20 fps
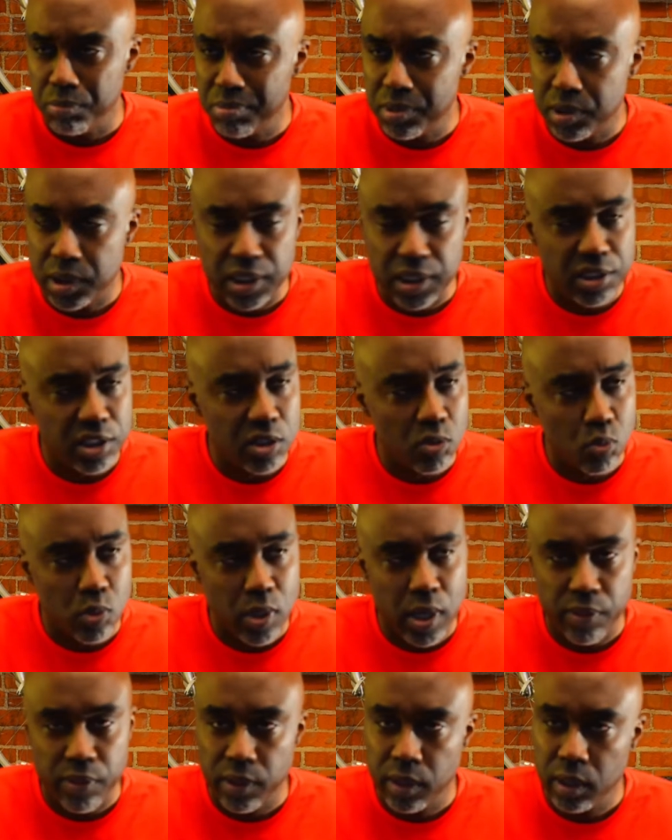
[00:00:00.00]
Decent
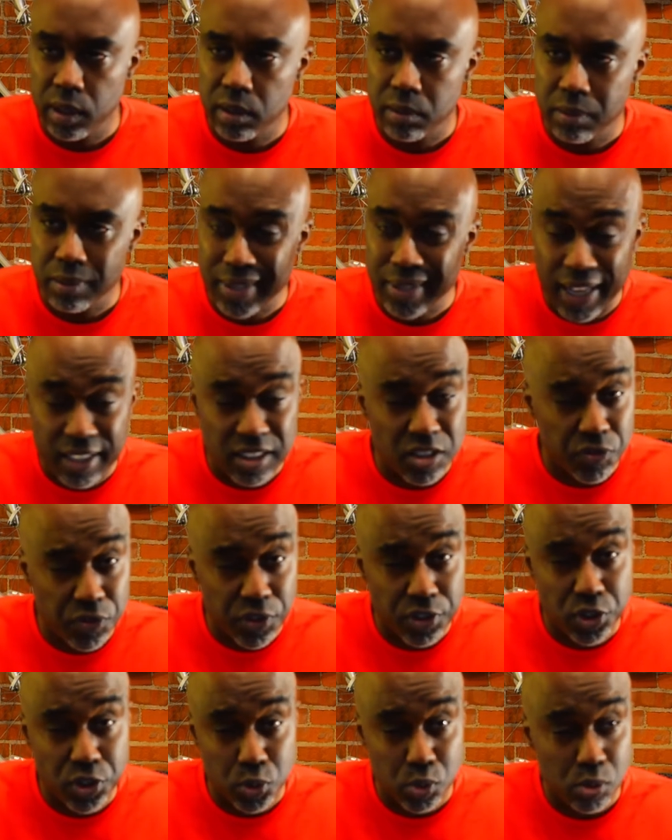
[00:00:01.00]
weather, nice
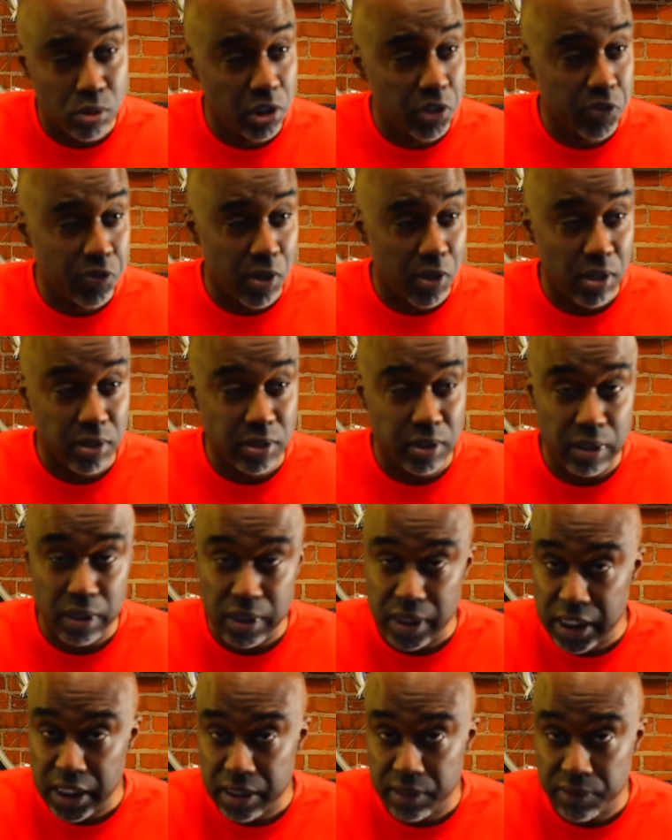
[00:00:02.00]
visual as far as the
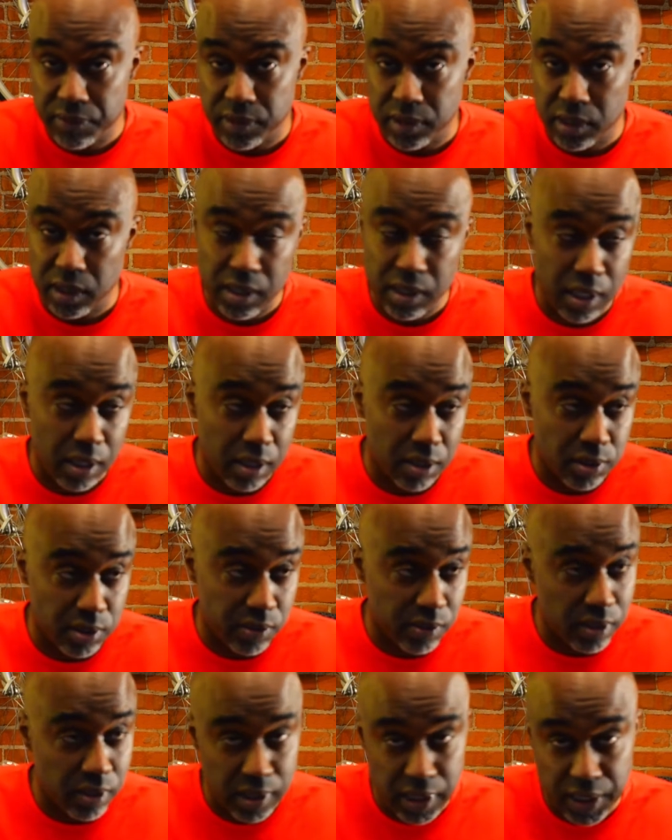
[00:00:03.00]
leaves and the colors of
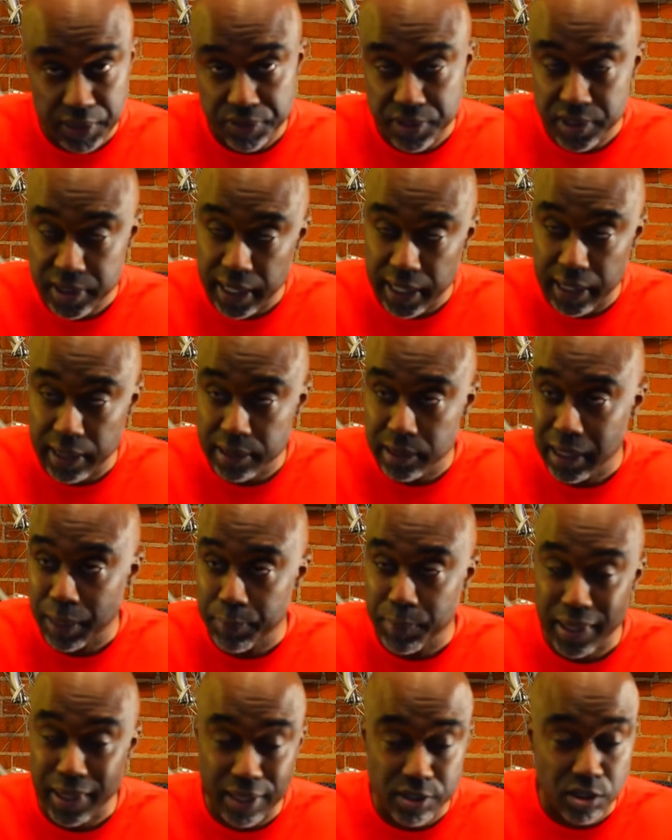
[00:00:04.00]
the leaves changing. I
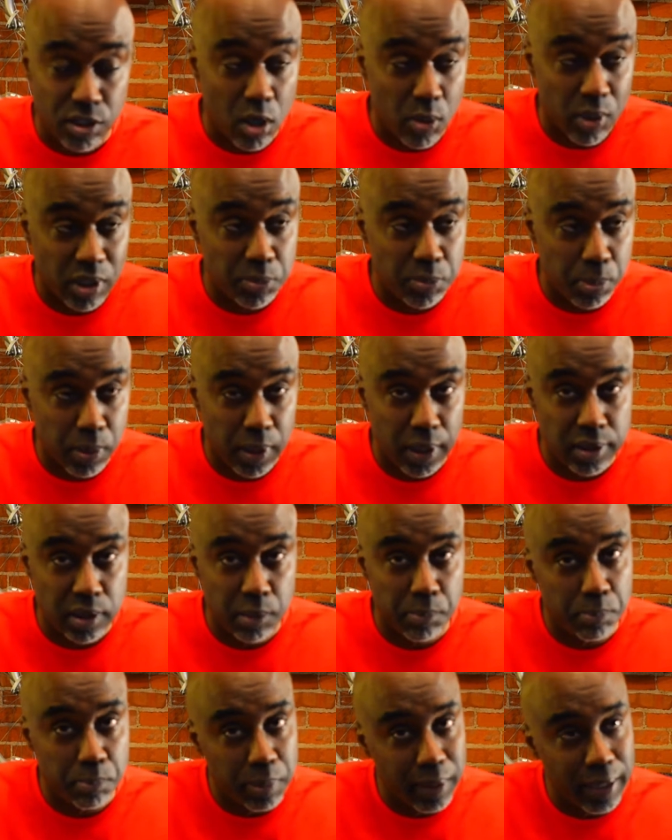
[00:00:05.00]
mean, that's always
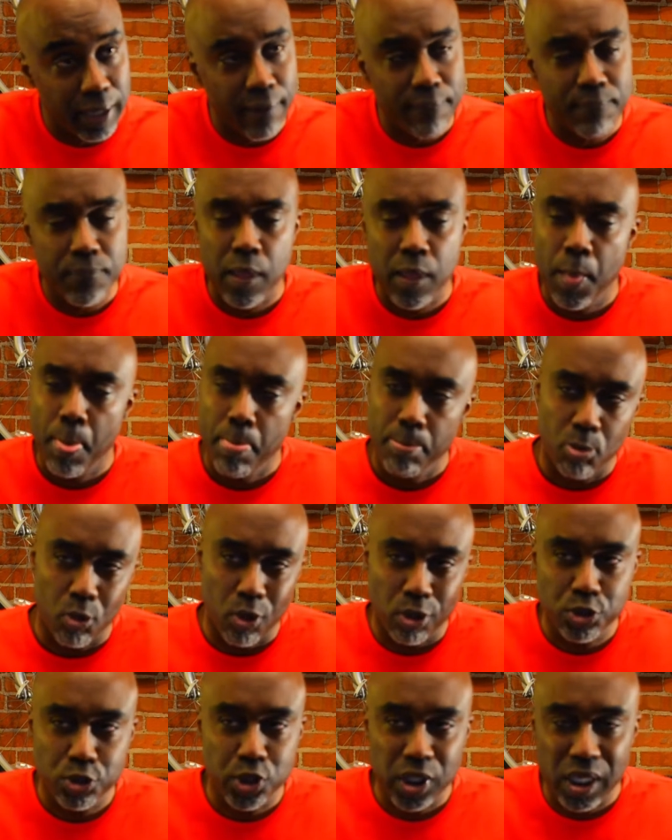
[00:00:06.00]
pleasant. But
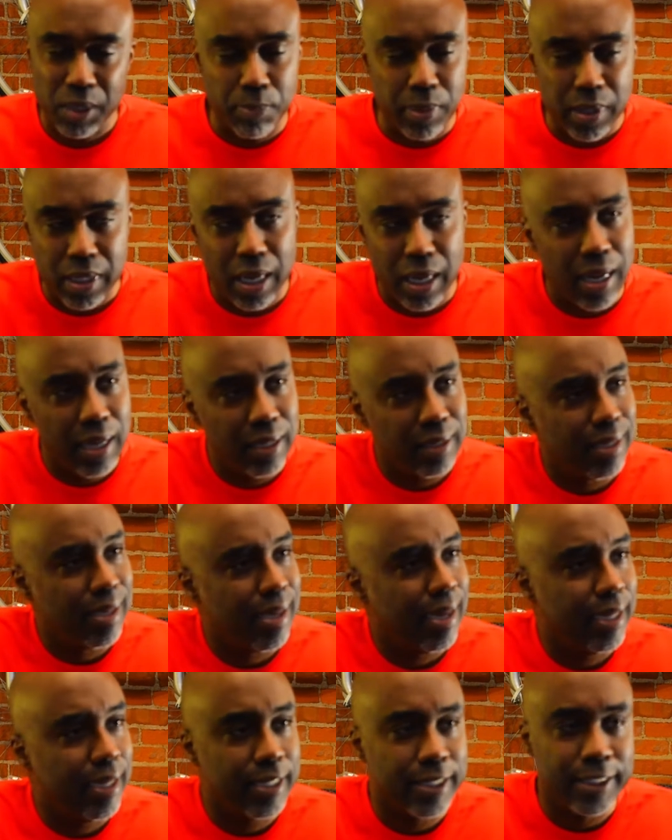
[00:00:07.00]
once you get beyond
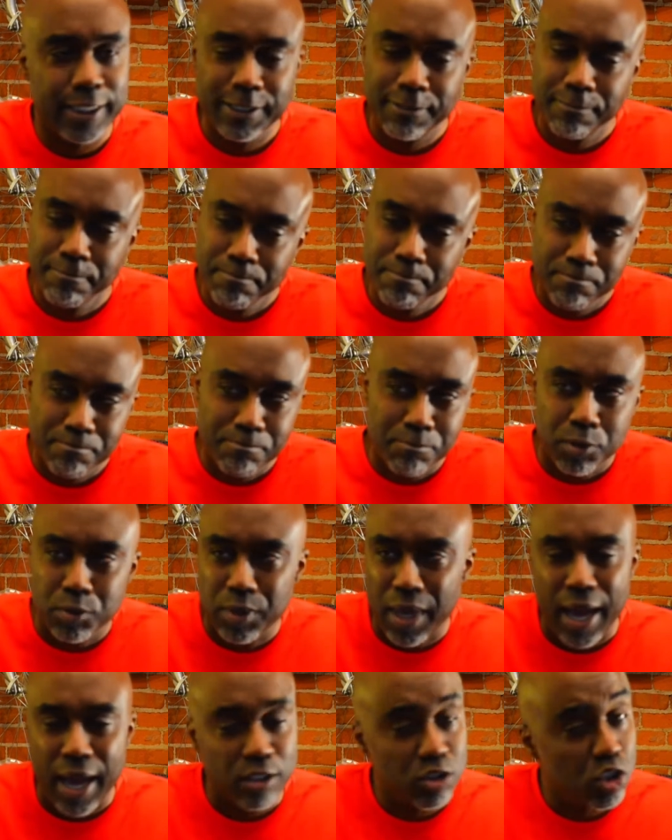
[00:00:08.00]
like
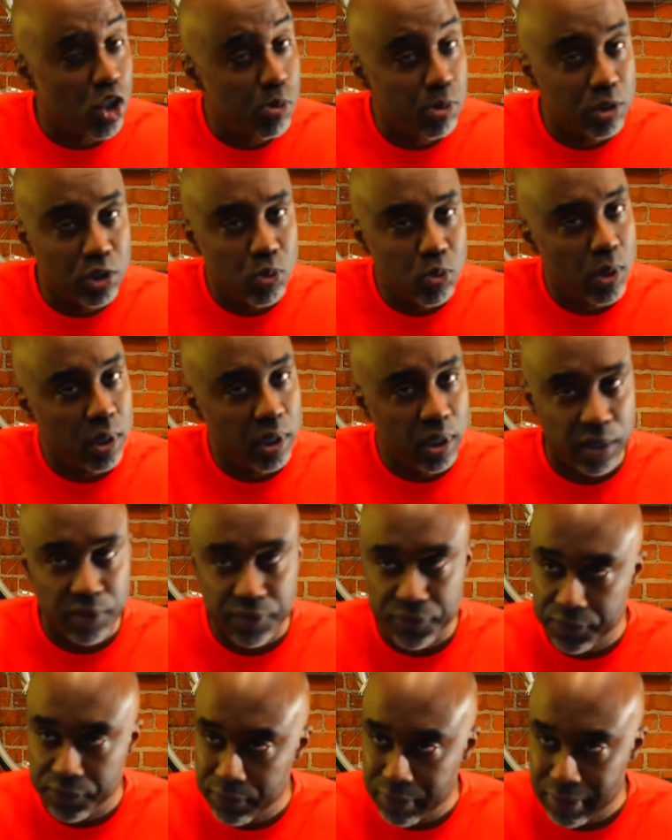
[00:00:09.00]
October
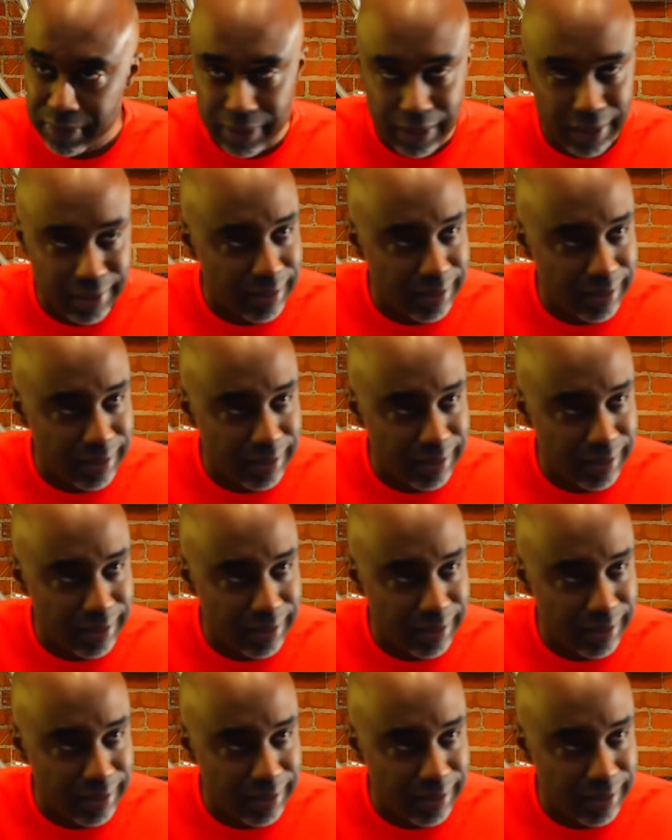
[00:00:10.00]
twentieth, it's